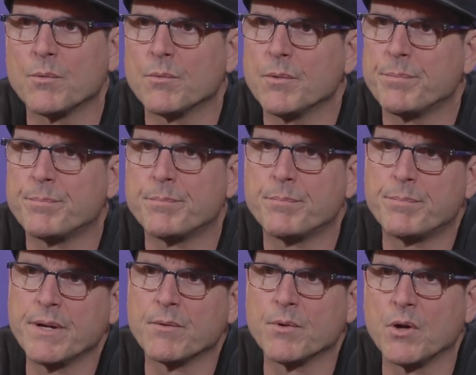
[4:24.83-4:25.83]
we've
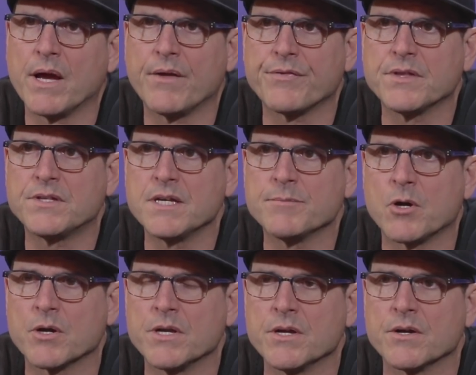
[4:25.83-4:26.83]
been a real healthy team
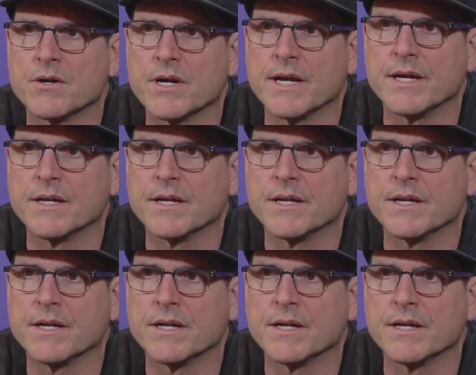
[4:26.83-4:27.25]
all year,